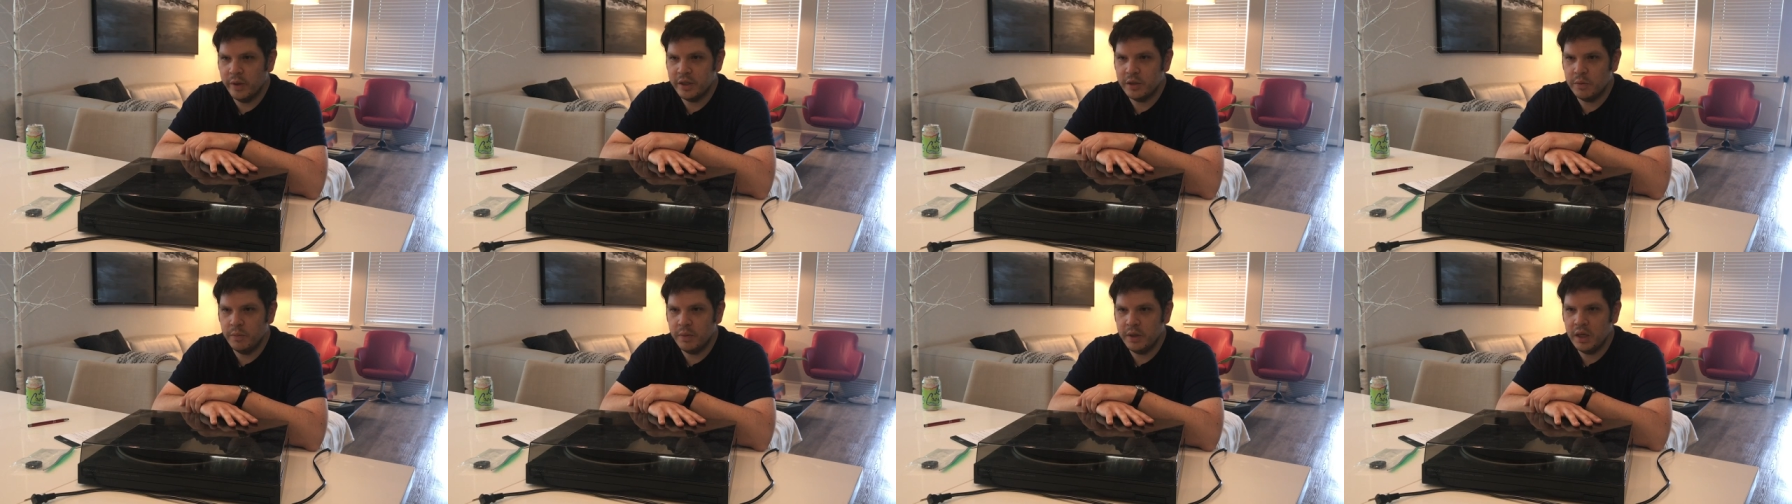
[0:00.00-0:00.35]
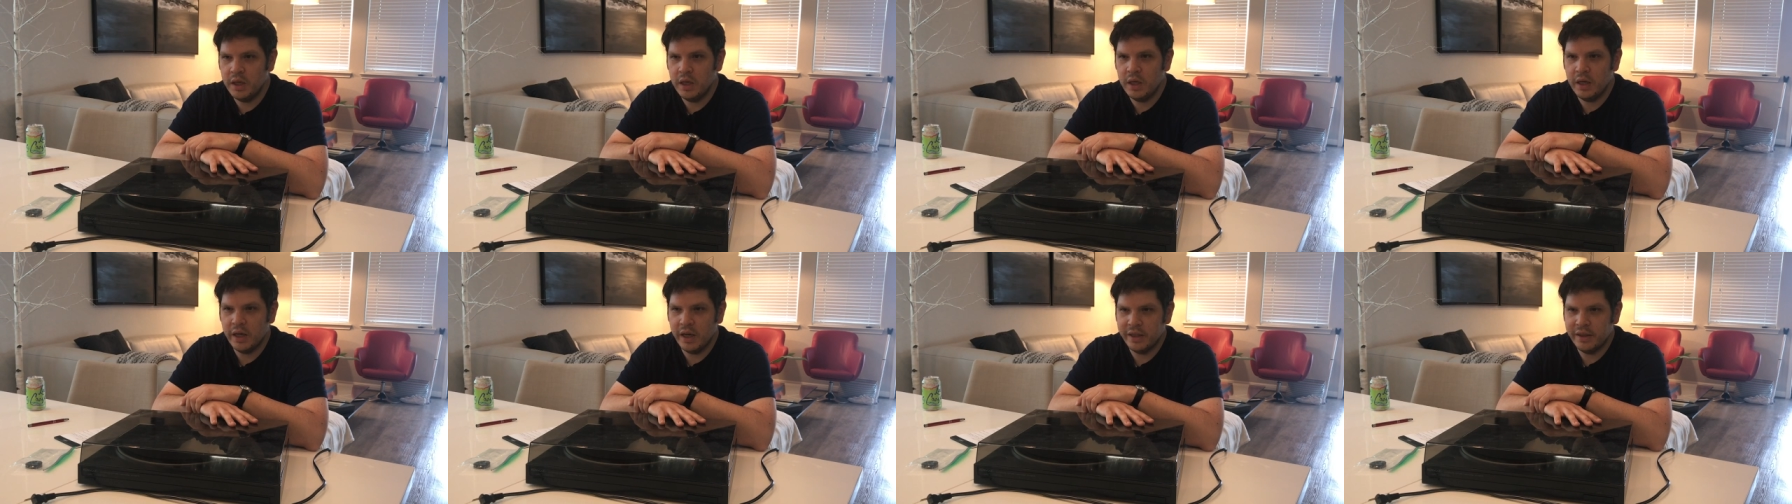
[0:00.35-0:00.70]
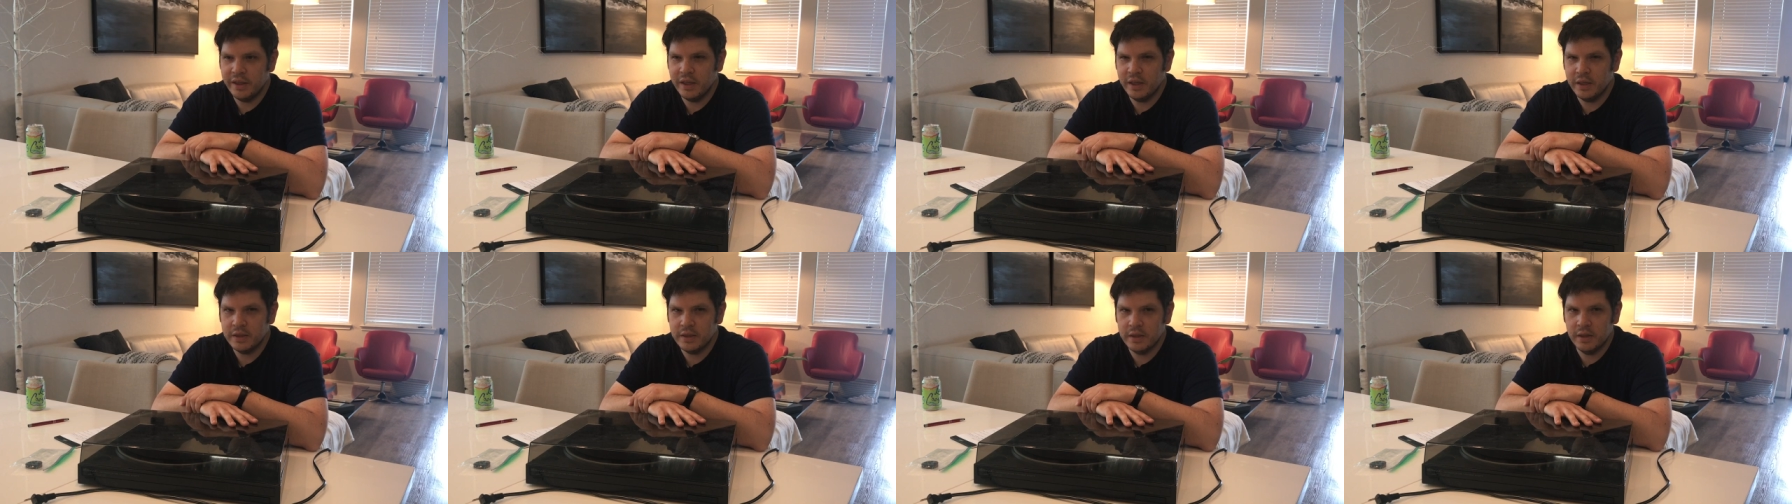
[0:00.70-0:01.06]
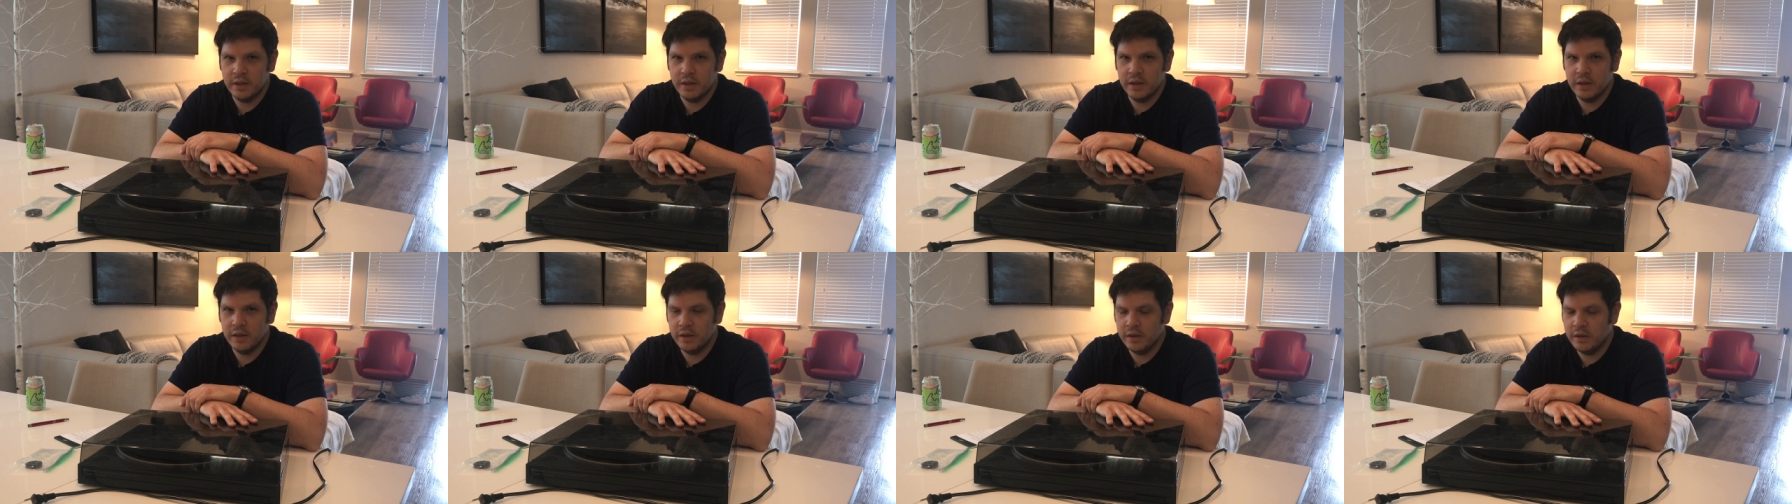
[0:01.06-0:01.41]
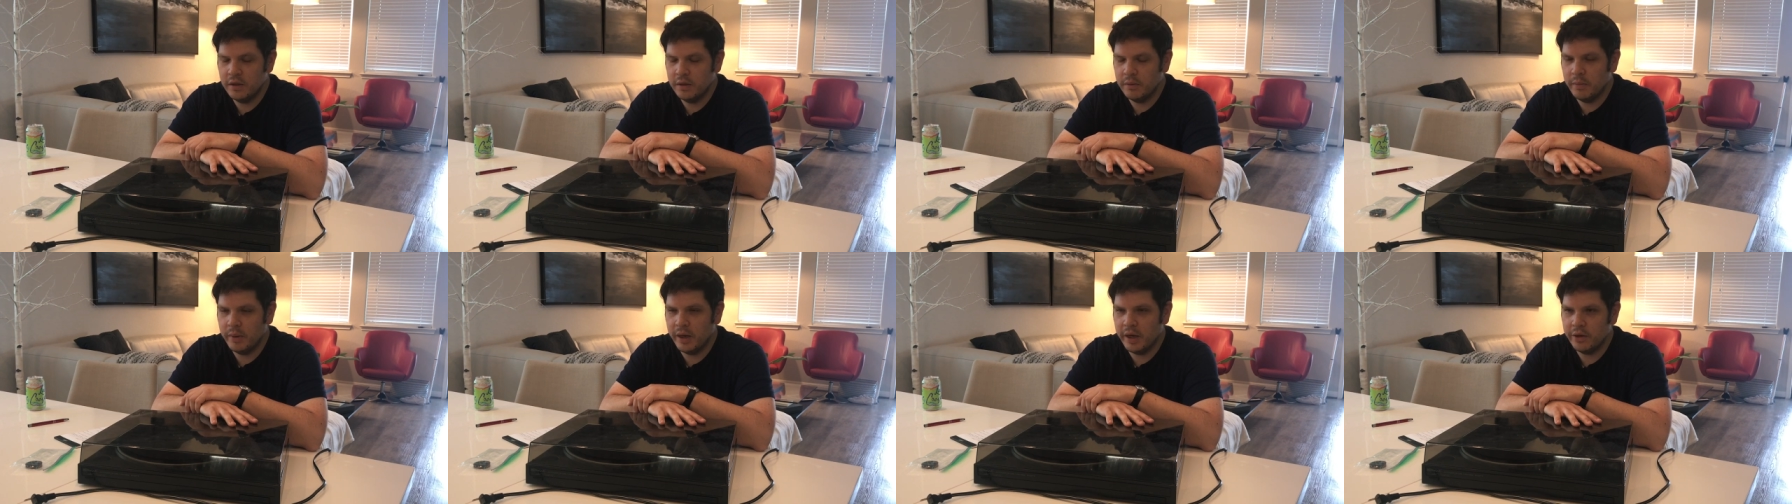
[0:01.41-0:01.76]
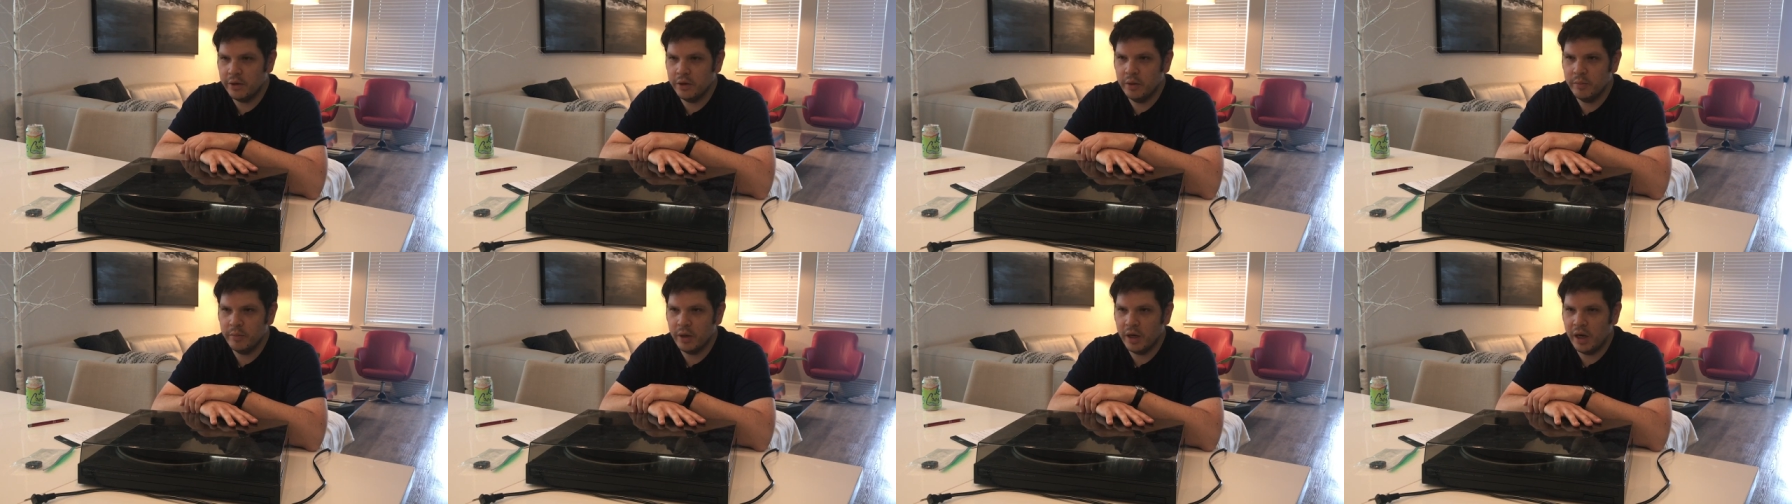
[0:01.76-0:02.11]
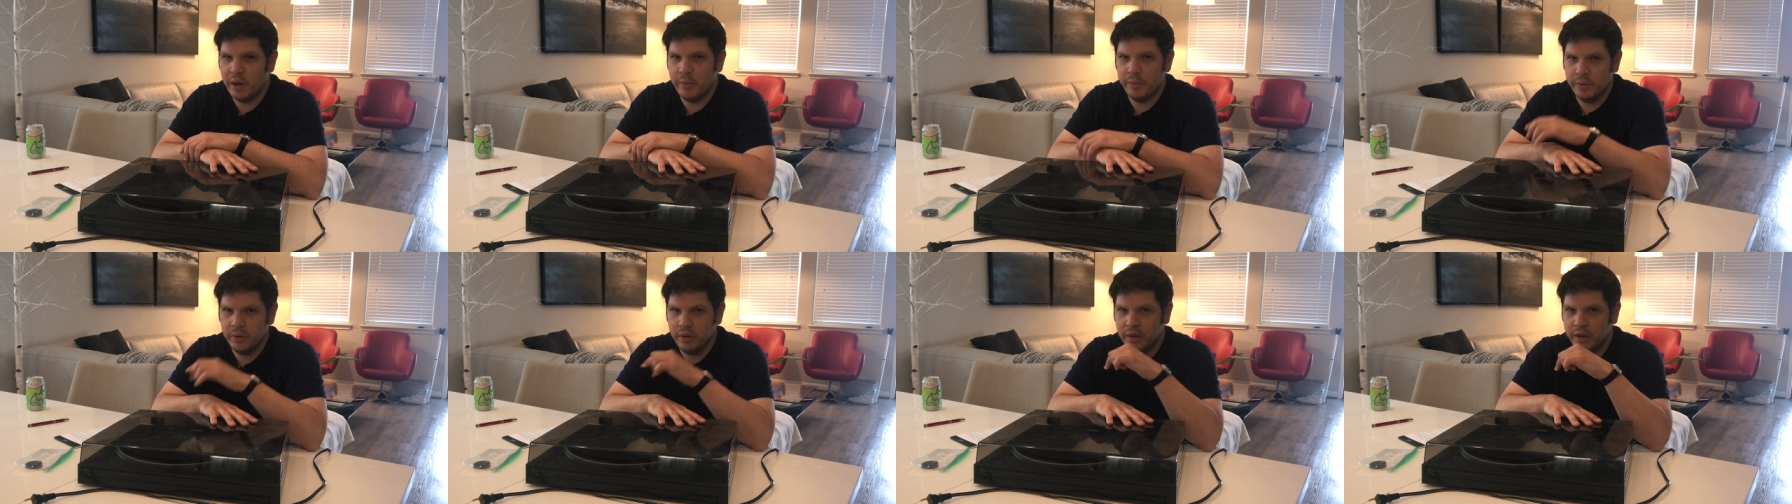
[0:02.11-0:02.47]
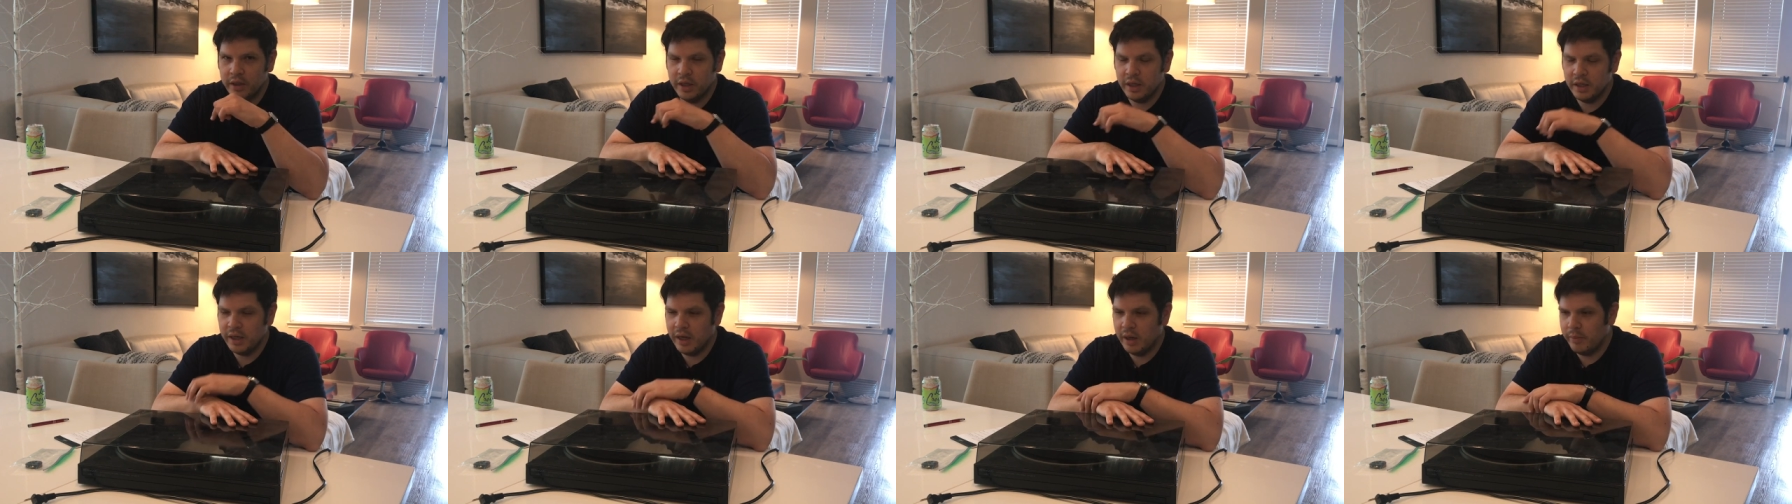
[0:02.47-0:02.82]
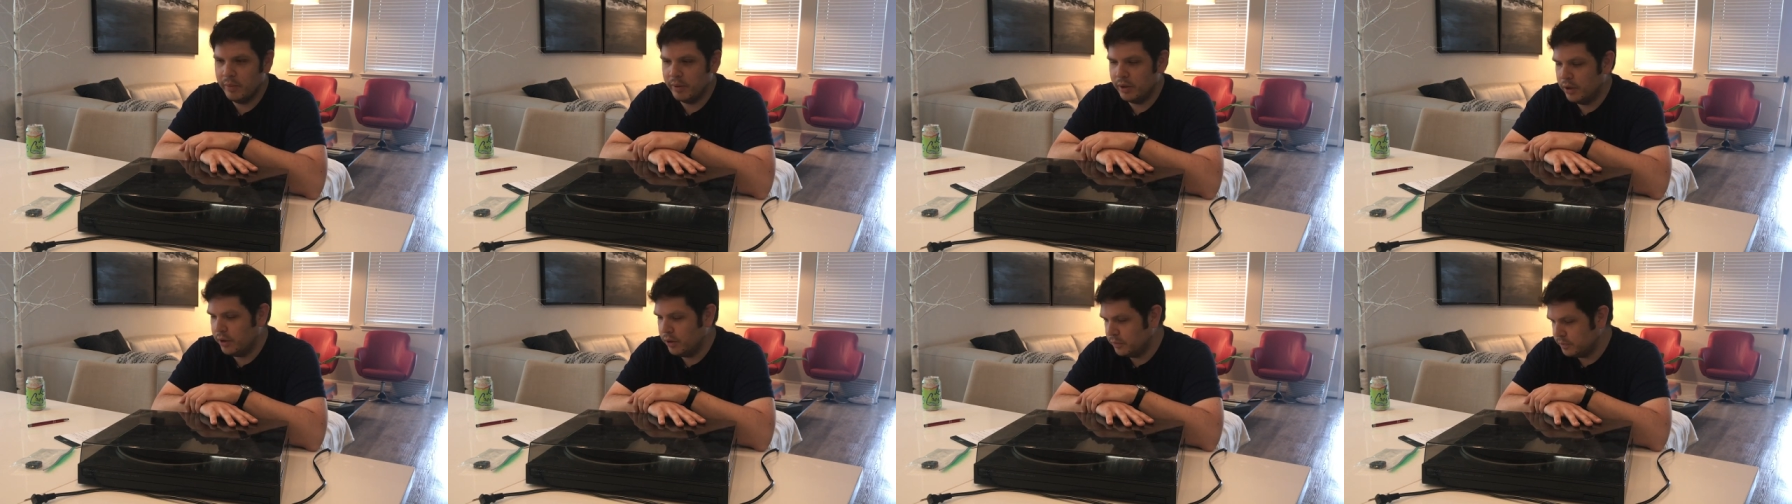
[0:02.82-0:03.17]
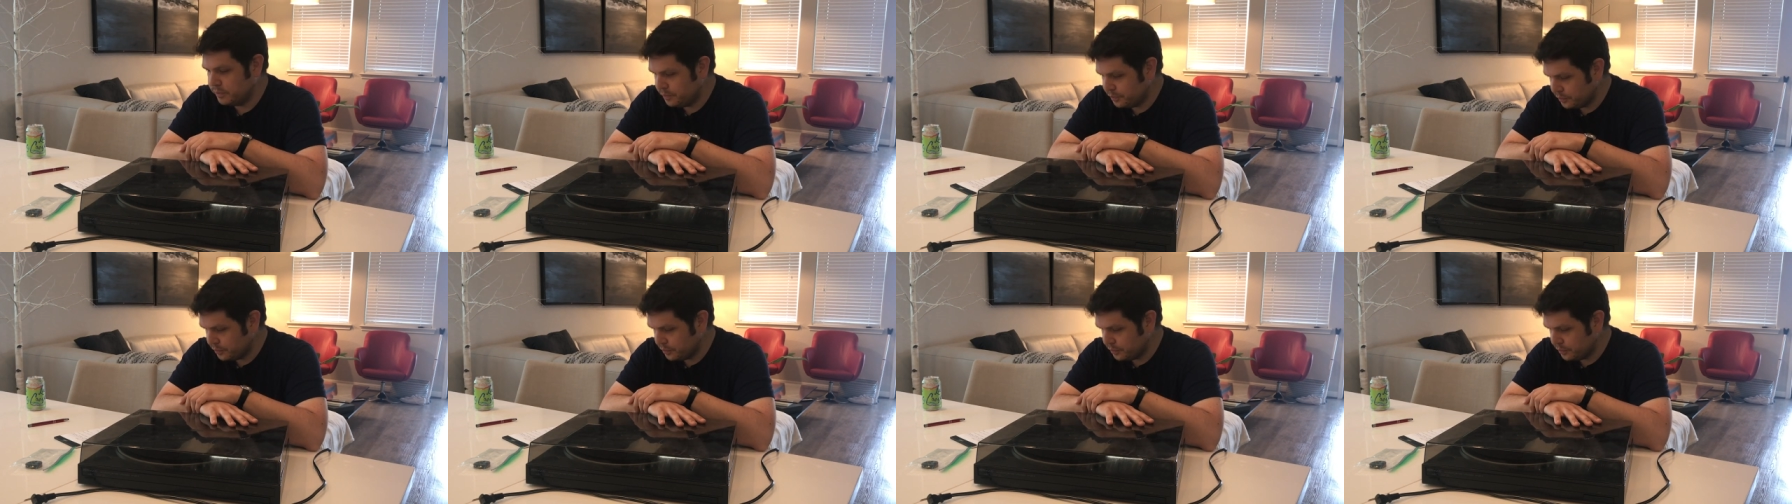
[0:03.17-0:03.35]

USB, I think is the, the model number. I'll put link it down below.